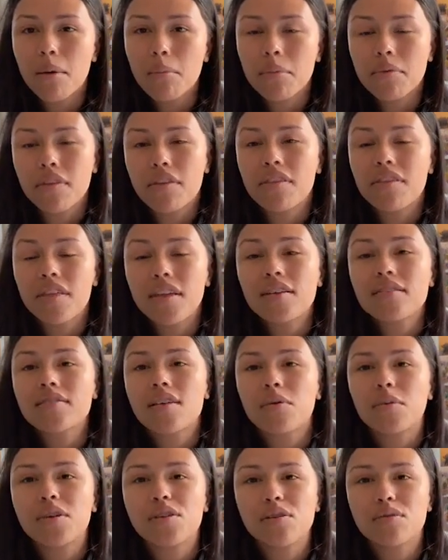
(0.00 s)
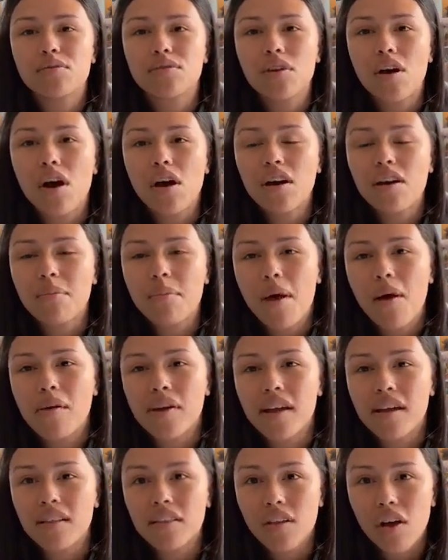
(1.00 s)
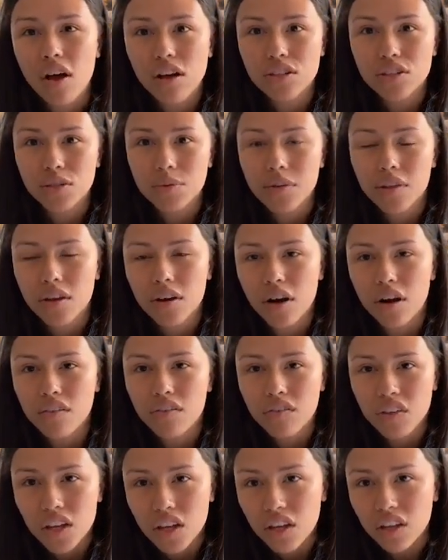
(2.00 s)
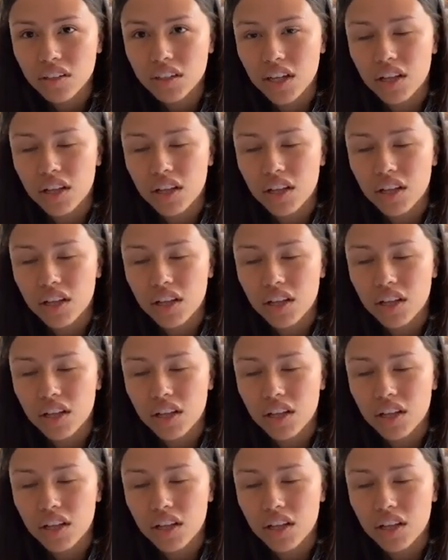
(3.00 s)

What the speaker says: But the things that we don't talk about get lodged within our field,